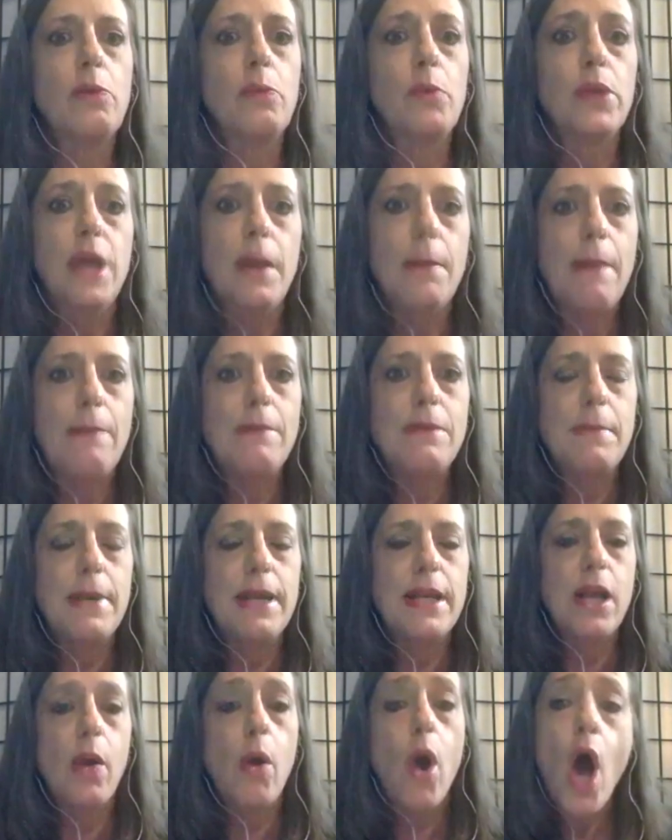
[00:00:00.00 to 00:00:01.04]
would come up to me
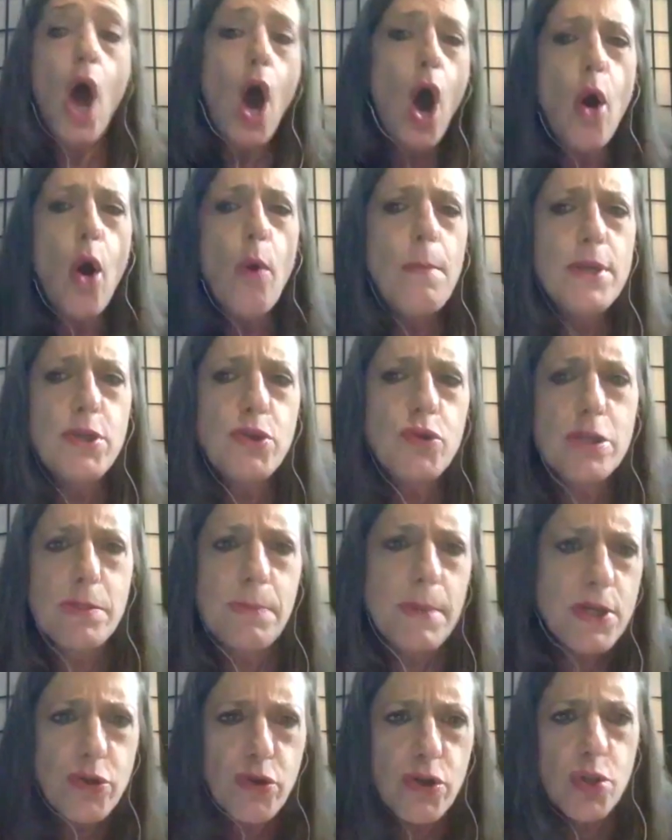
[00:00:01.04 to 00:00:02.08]
and go, oh, mistress,
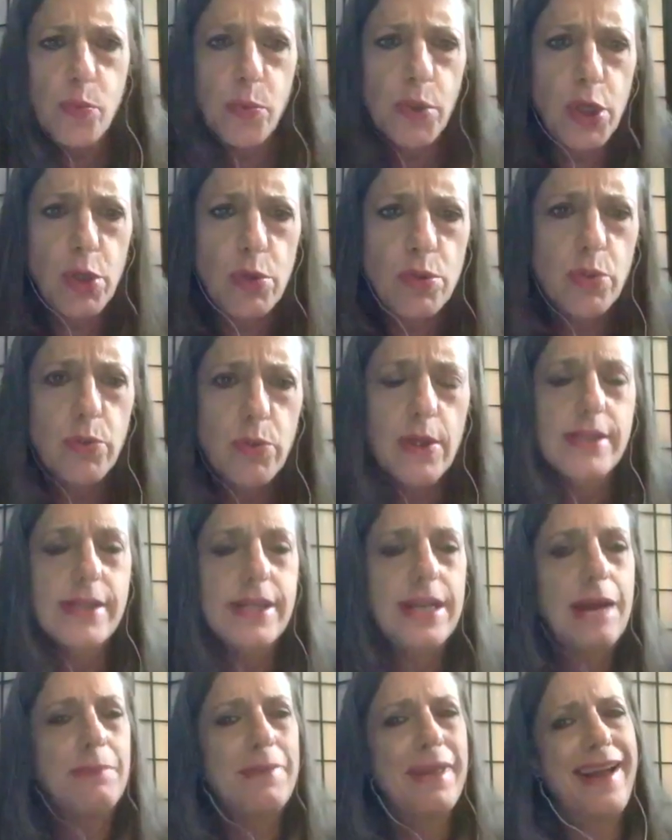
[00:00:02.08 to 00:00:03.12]
mistress, will you do this?
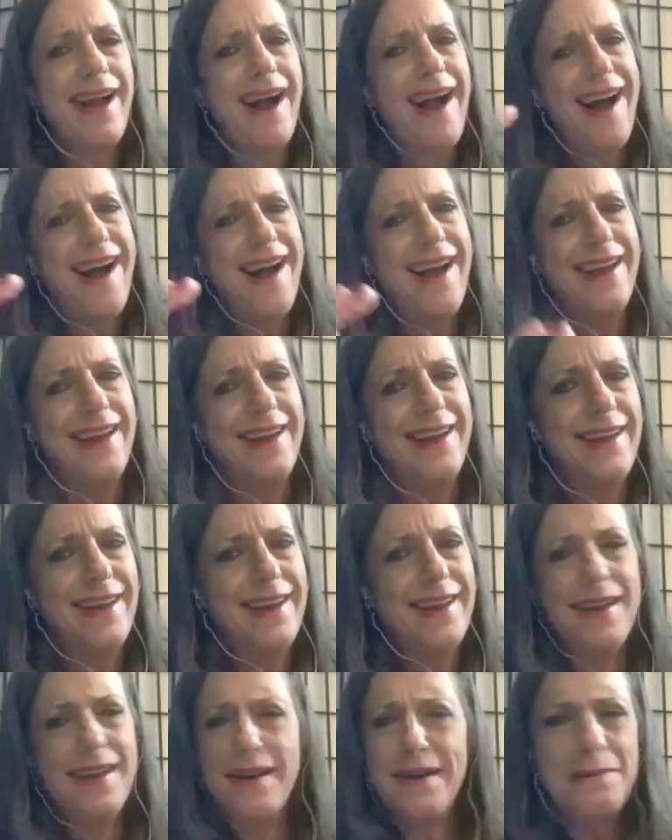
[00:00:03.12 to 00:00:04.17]
And I'm like, hi,
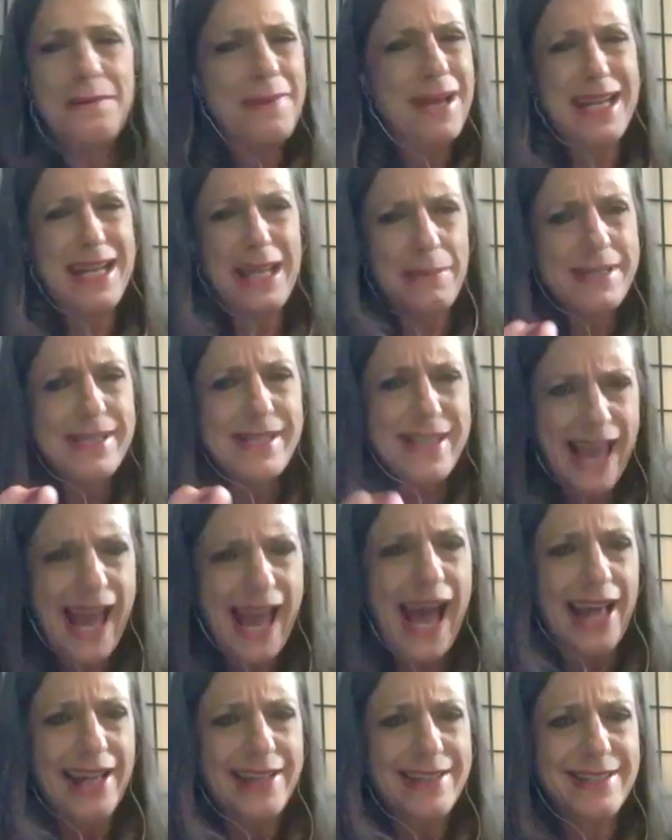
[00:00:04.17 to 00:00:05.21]
my name is
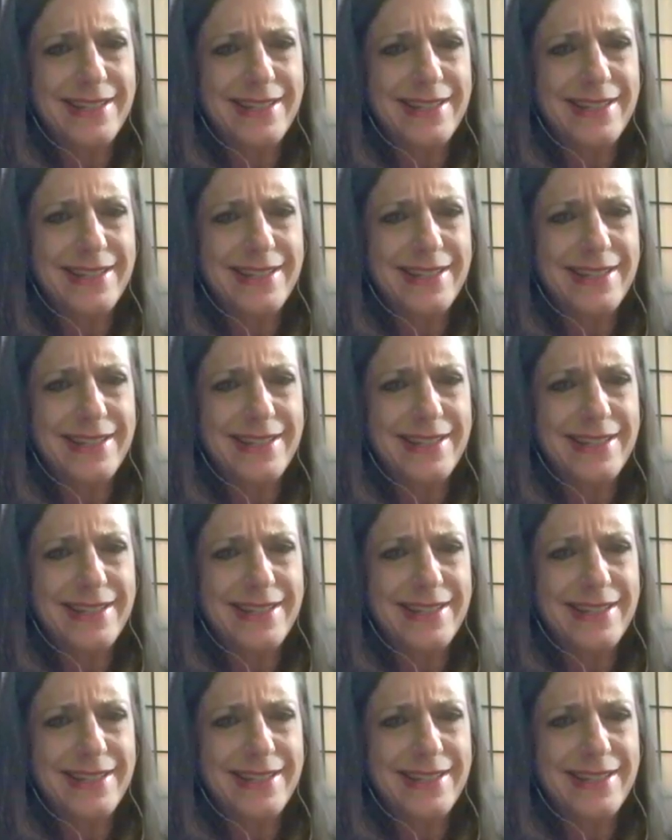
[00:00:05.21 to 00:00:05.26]
Cat.